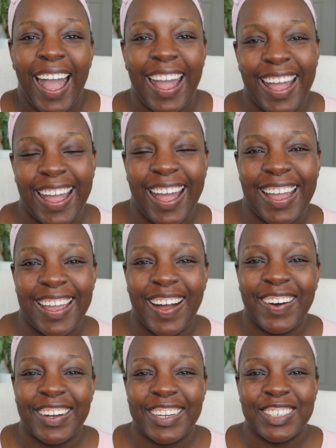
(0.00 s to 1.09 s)
Hey
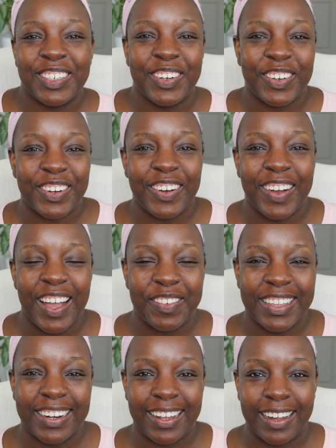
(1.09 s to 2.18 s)
y'all, it's your girl
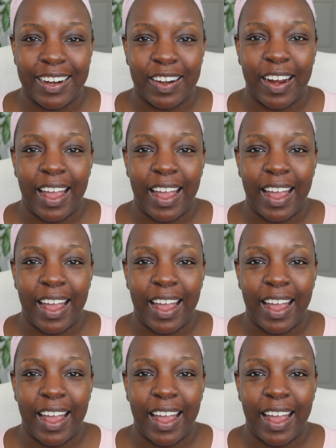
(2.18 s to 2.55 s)
Evelyn here,